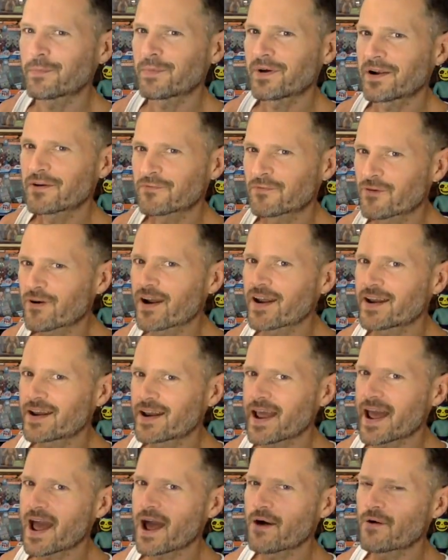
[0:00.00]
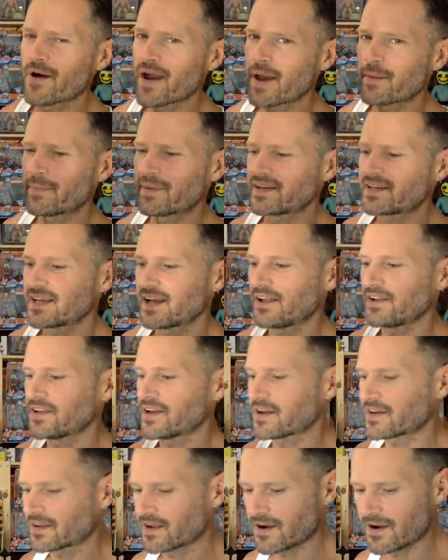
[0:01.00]
but right now at
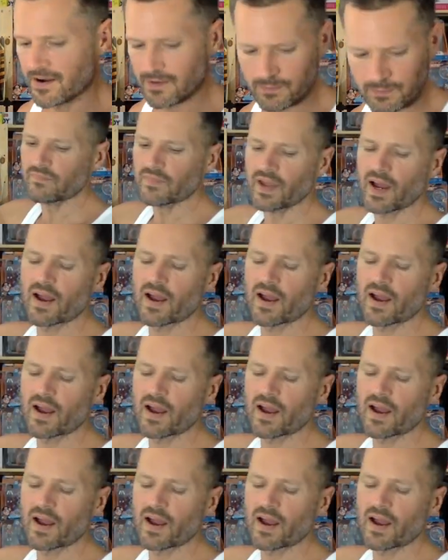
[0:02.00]
Mattel.com.